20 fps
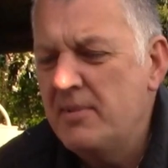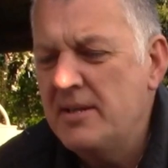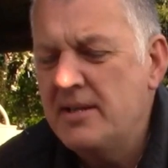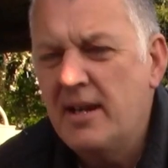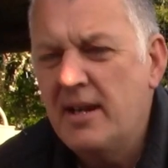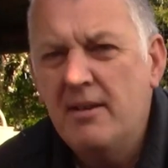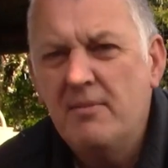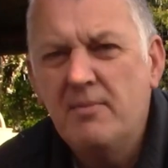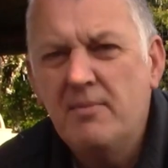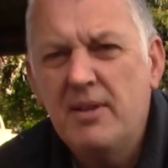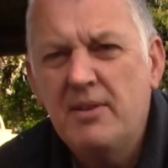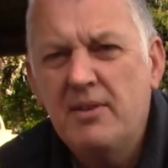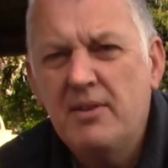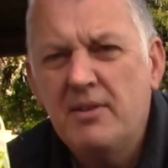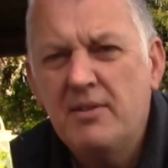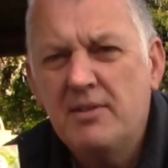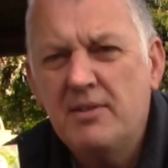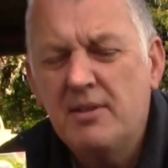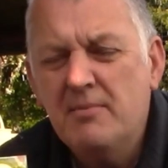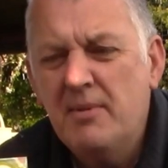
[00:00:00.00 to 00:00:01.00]
done with
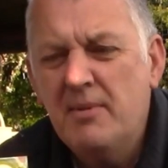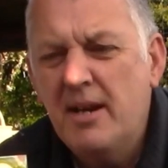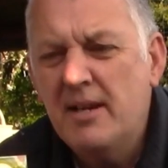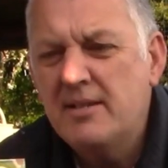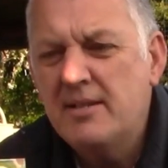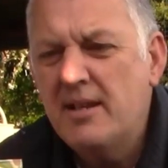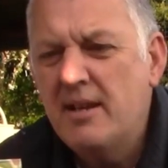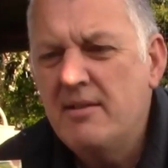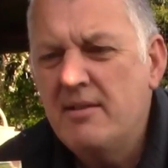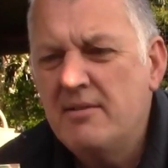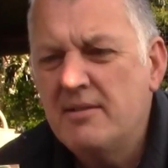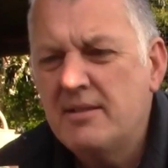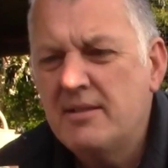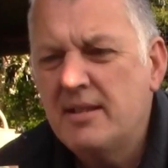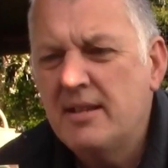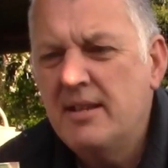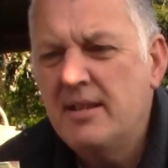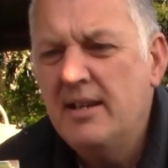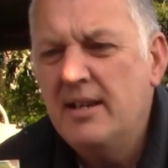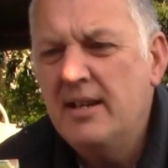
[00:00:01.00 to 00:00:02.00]
tomatoes.
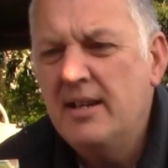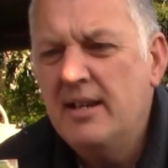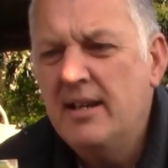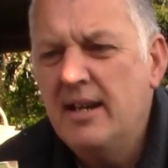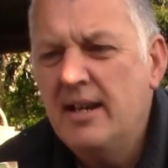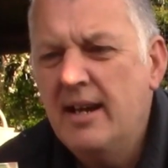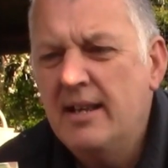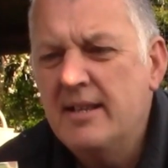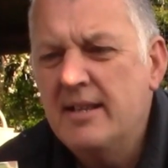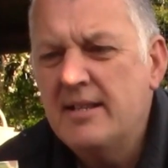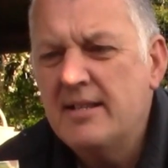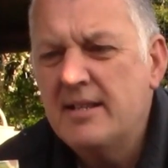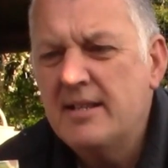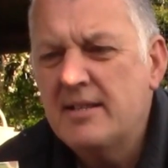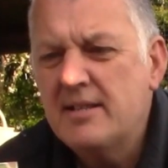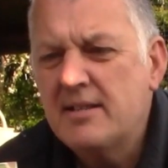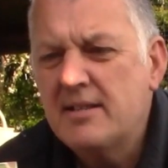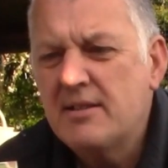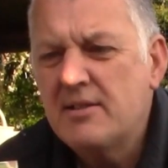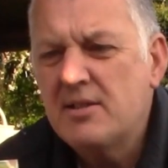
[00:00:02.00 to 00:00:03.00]
And this is
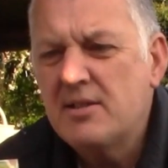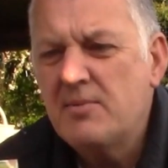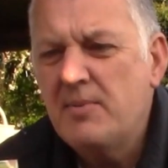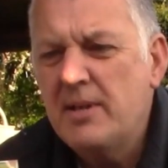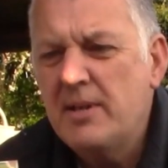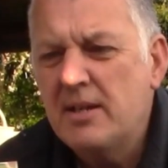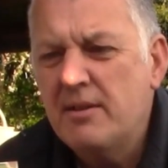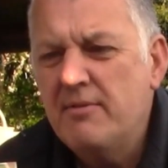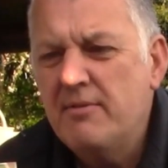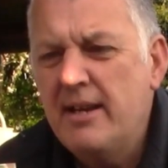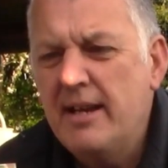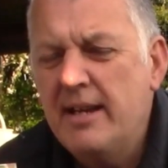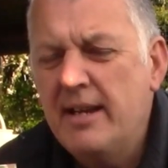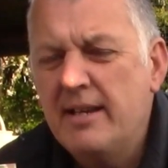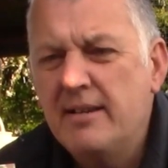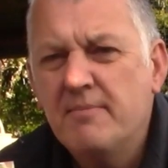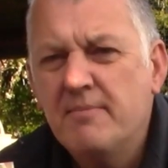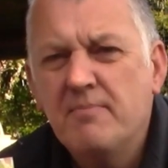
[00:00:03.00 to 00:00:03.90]
sweet green.